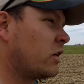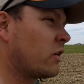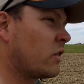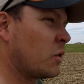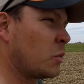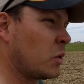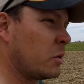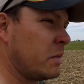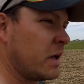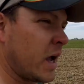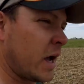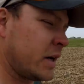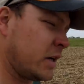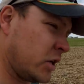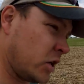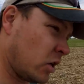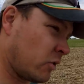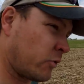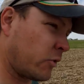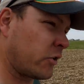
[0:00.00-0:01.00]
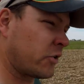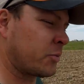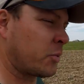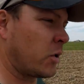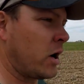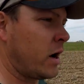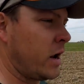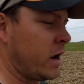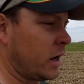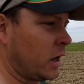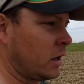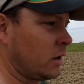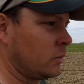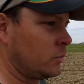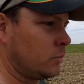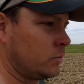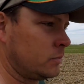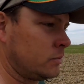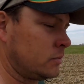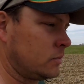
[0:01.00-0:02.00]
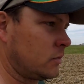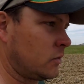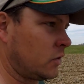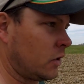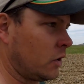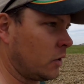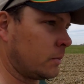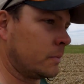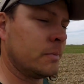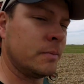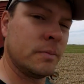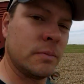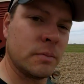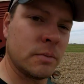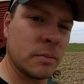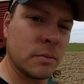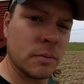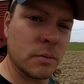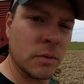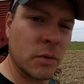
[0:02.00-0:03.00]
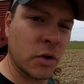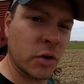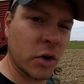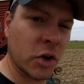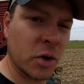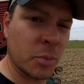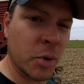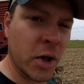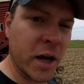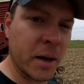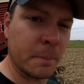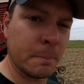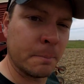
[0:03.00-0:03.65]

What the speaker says: than would be ideal for spraying, so it's good to plant.